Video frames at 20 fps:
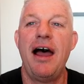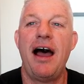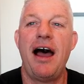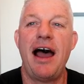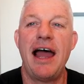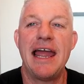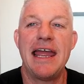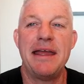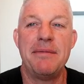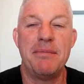
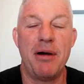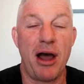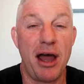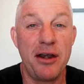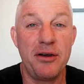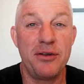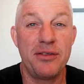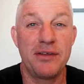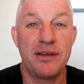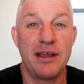I am
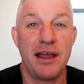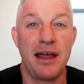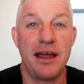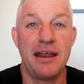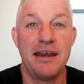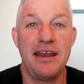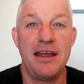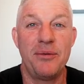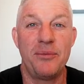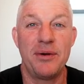under the
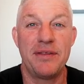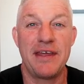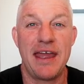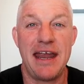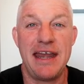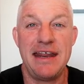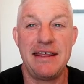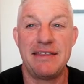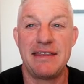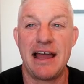gun with
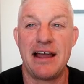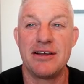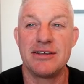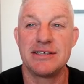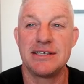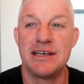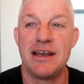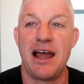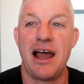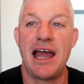eighty
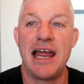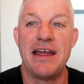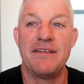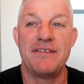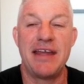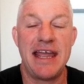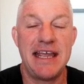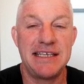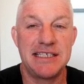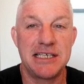thousand. I
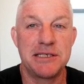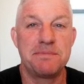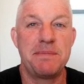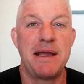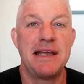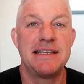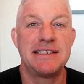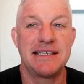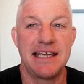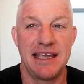have ace of
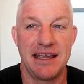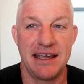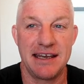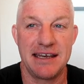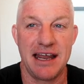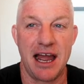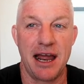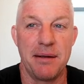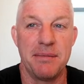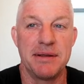spades, king of
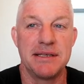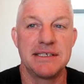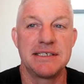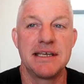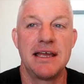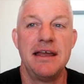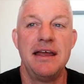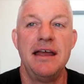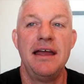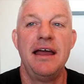diamonds.
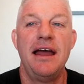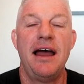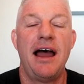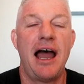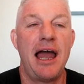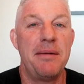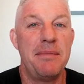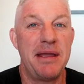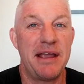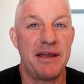
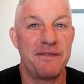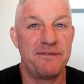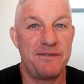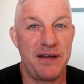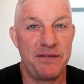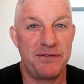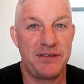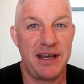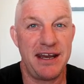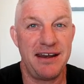I make it
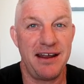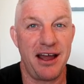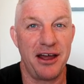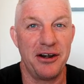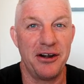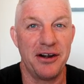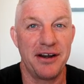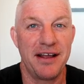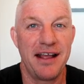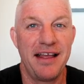fifteen
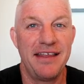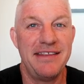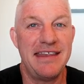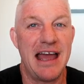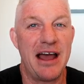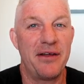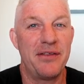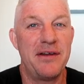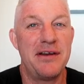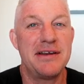hundred.
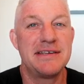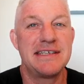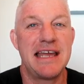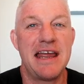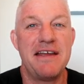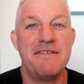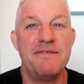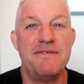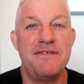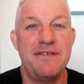Now there's
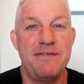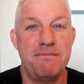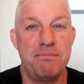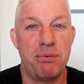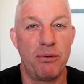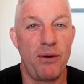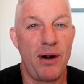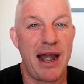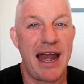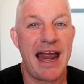a
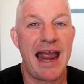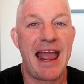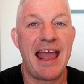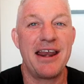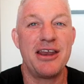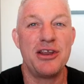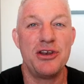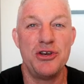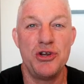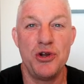
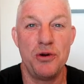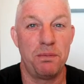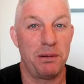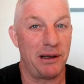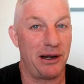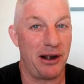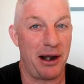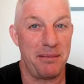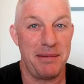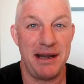brand new
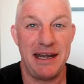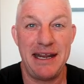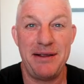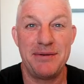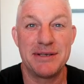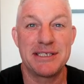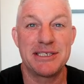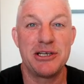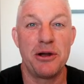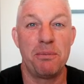player. I mean, he
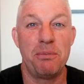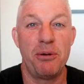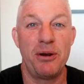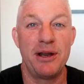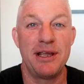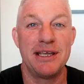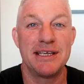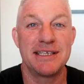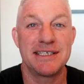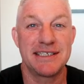was still
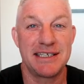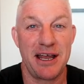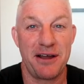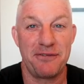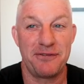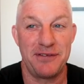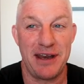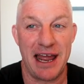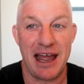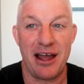putting his
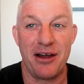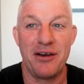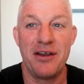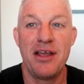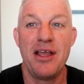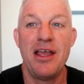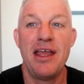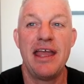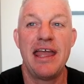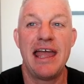stuff down
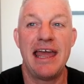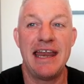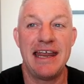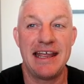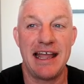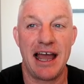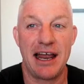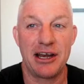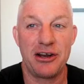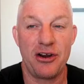and he
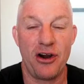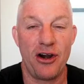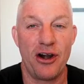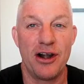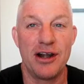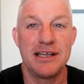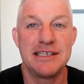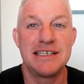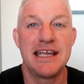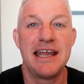got
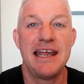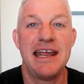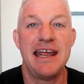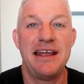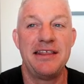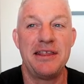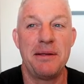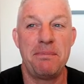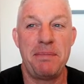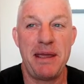cards
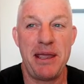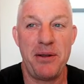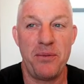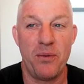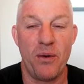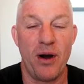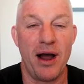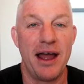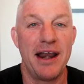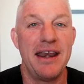in the P
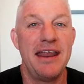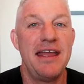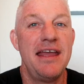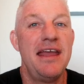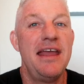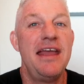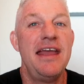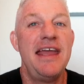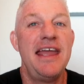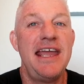one.
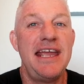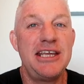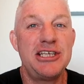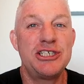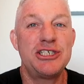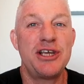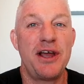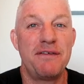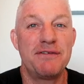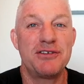He
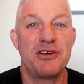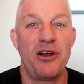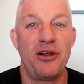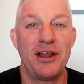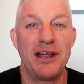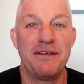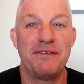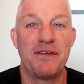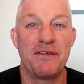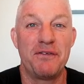shoves
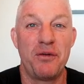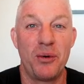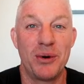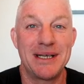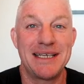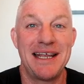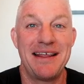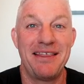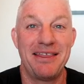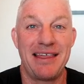all in for
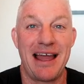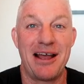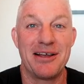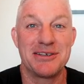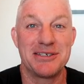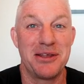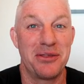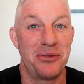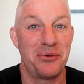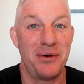fourteen
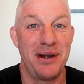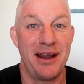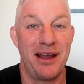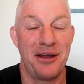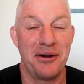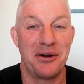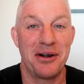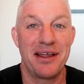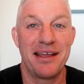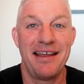thousand three
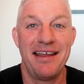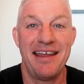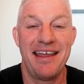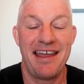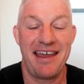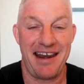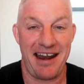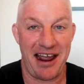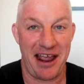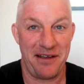hundred,
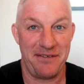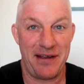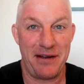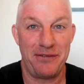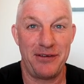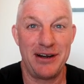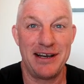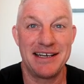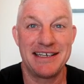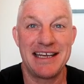and I have
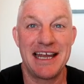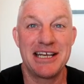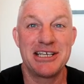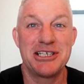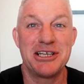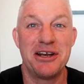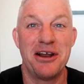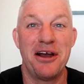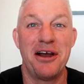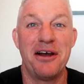every
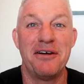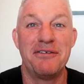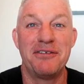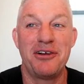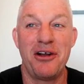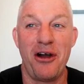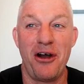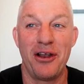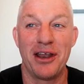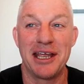intention
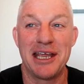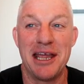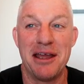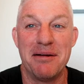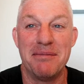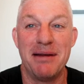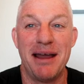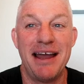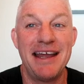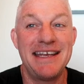of calling
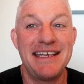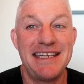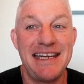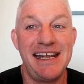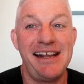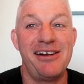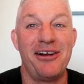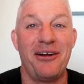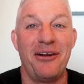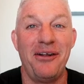him
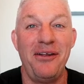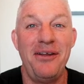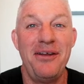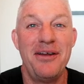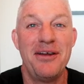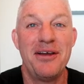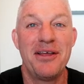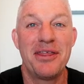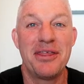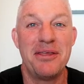until
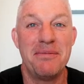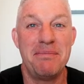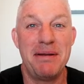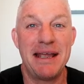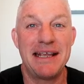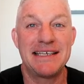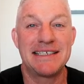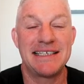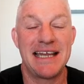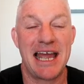the
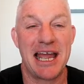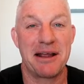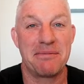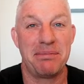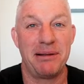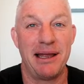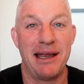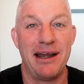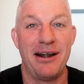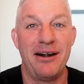big
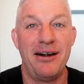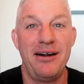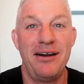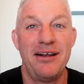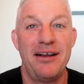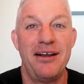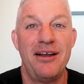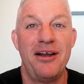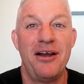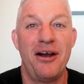stack player
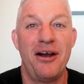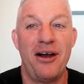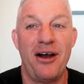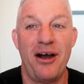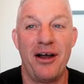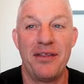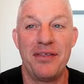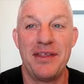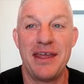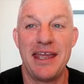
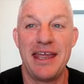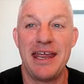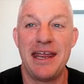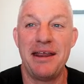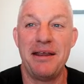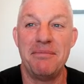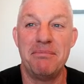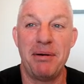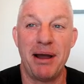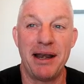on
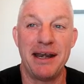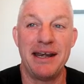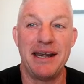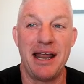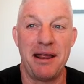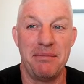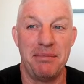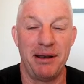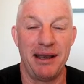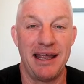the button,
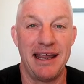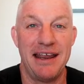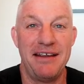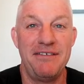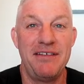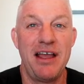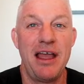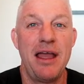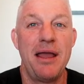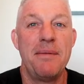I
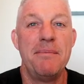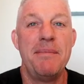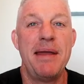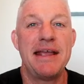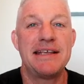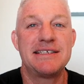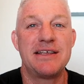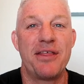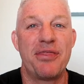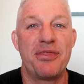believe,
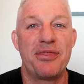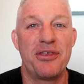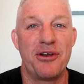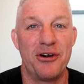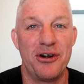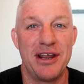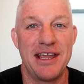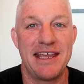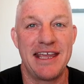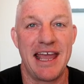makes it
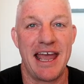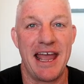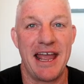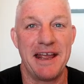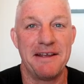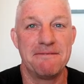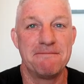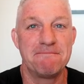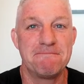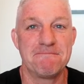thirty
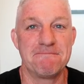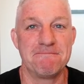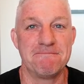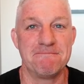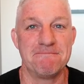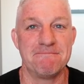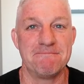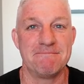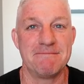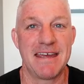K.
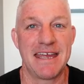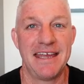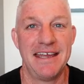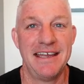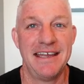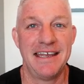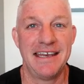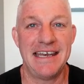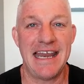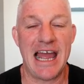Mm.
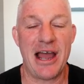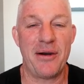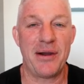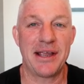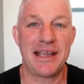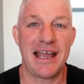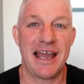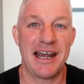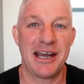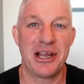Now
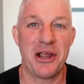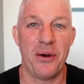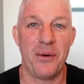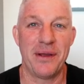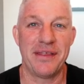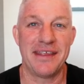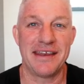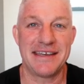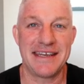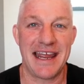I kind of go
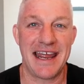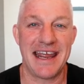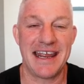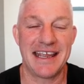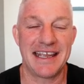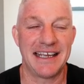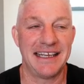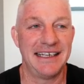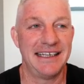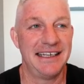in the
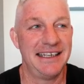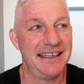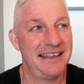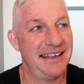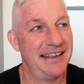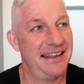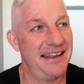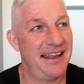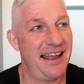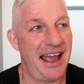tank.
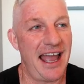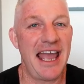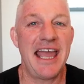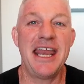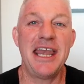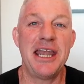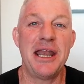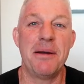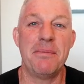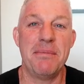I
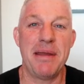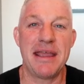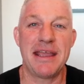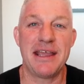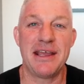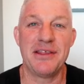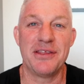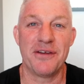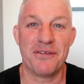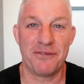ended up
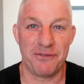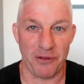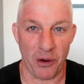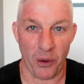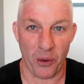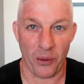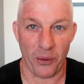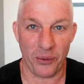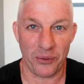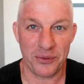making the
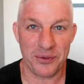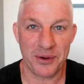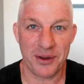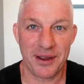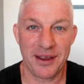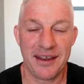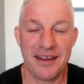fold.